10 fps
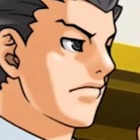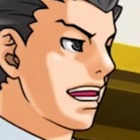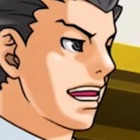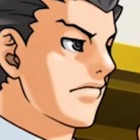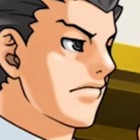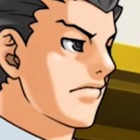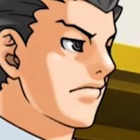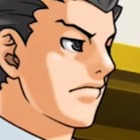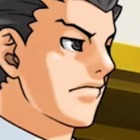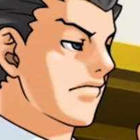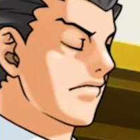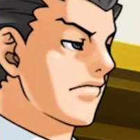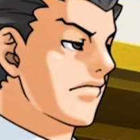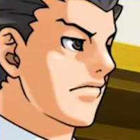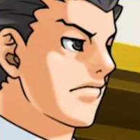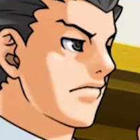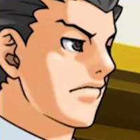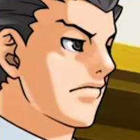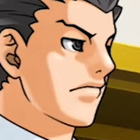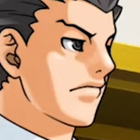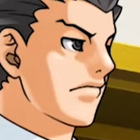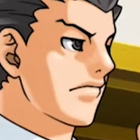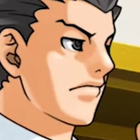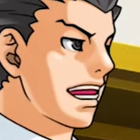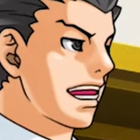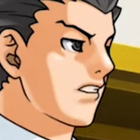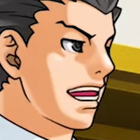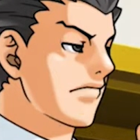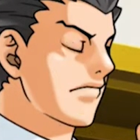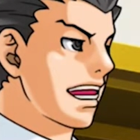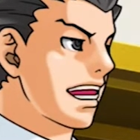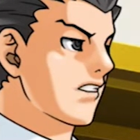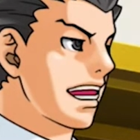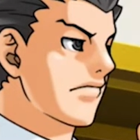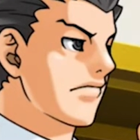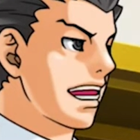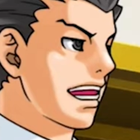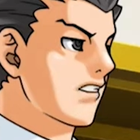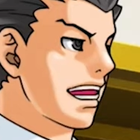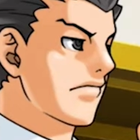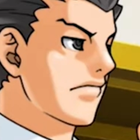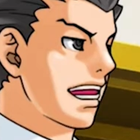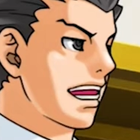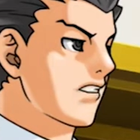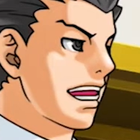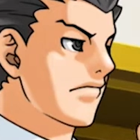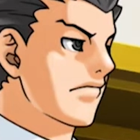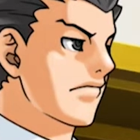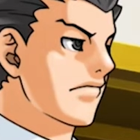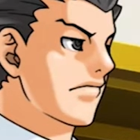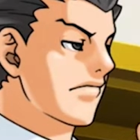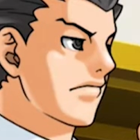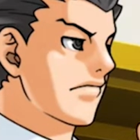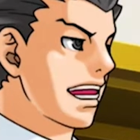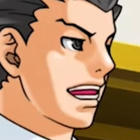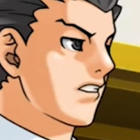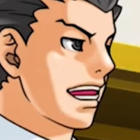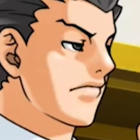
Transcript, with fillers: Mr. Manella was at the run through this morning. You have noticed Mr. Powers was injured. He saw it happen.